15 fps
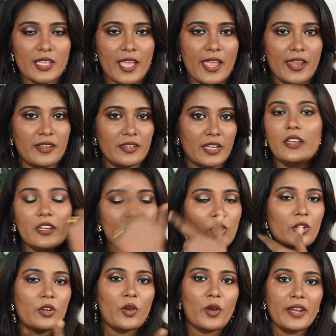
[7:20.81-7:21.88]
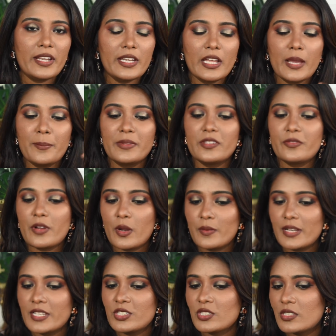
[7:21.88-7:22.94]
and it did not oiled up and the
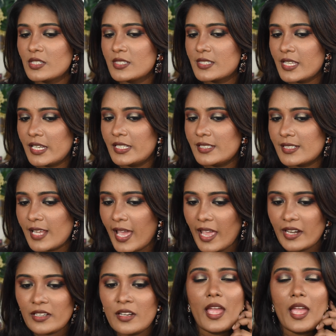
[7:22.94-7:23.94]
foundation is intact